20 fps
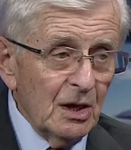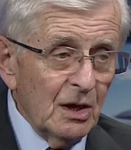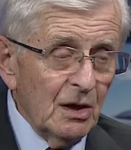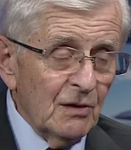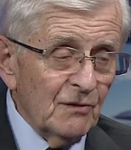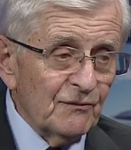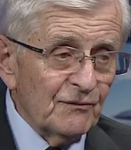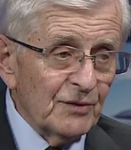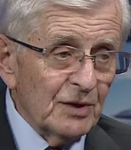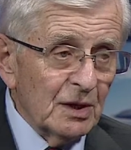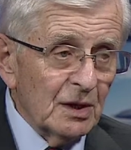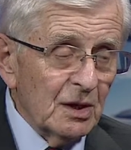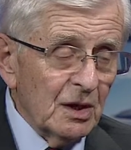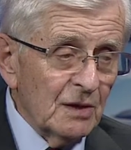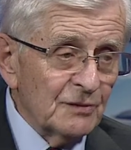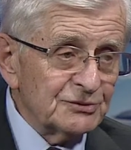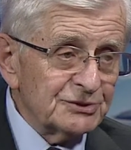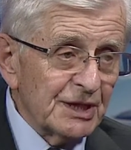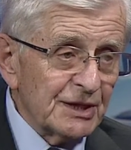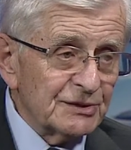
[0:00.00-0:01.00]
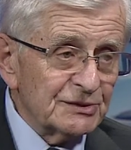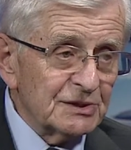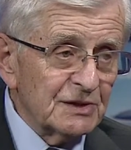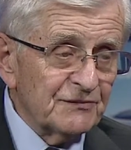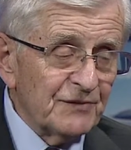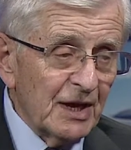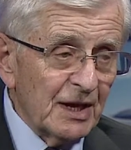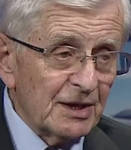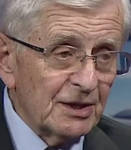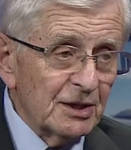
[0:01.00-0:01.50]
of
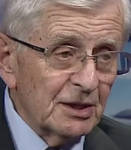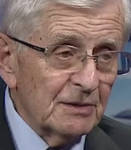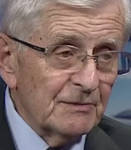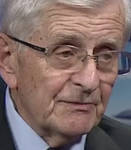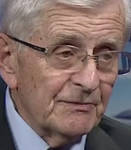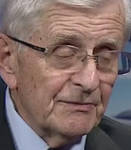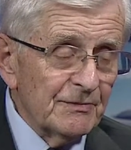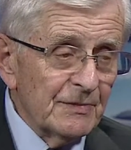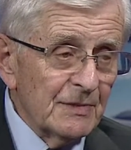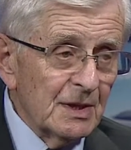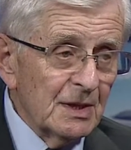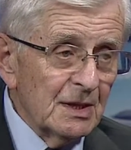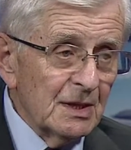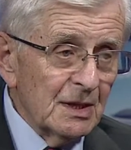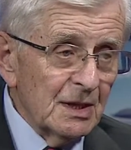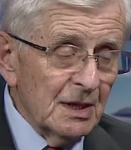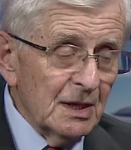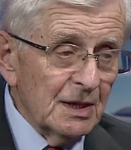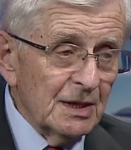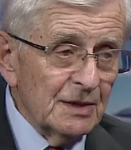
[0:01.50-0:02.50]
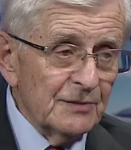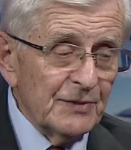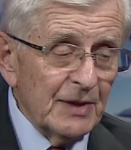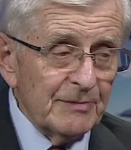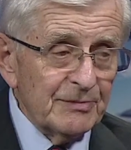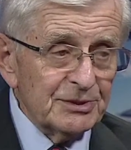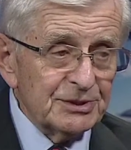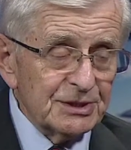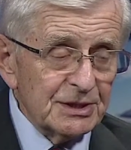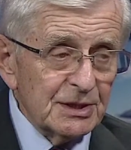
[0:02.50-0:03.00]
Czechoslovakia in that
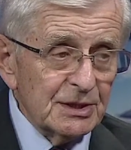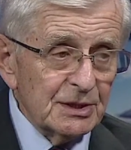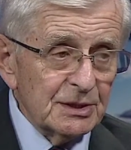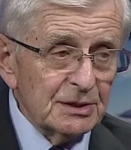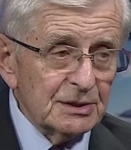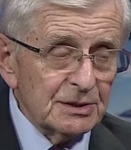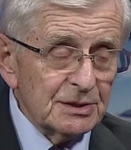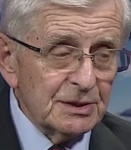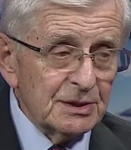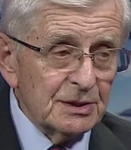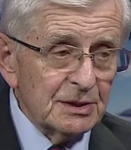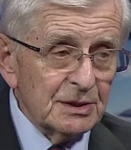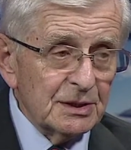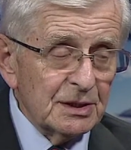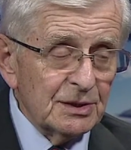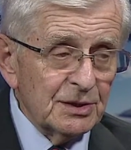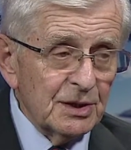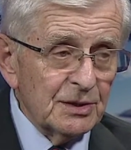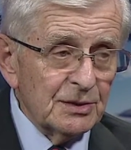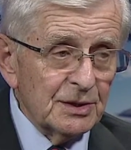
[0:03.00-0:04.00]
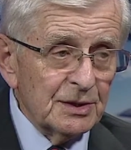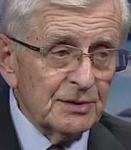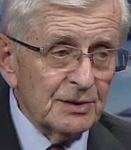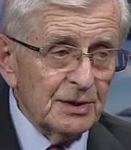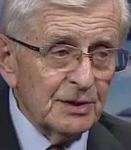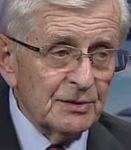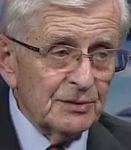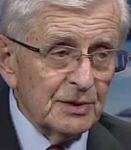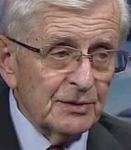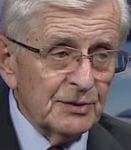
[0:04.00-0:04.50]
particular
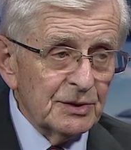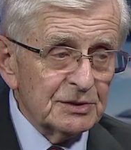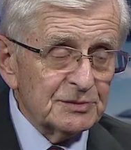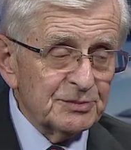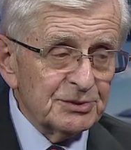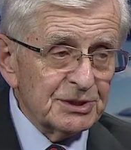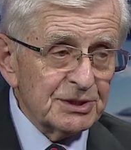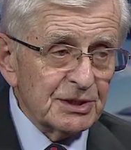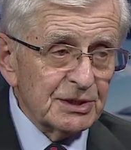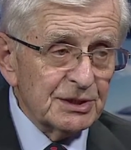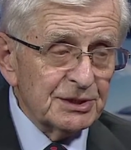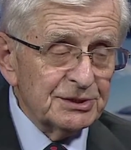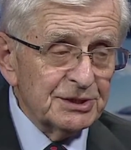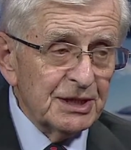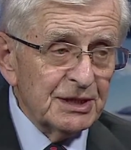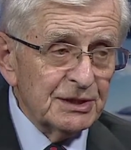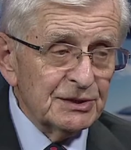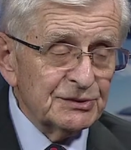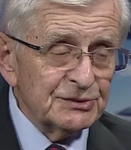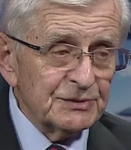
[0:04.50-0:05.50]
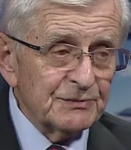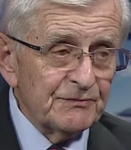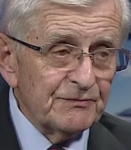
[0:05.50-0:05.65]
in those particular days,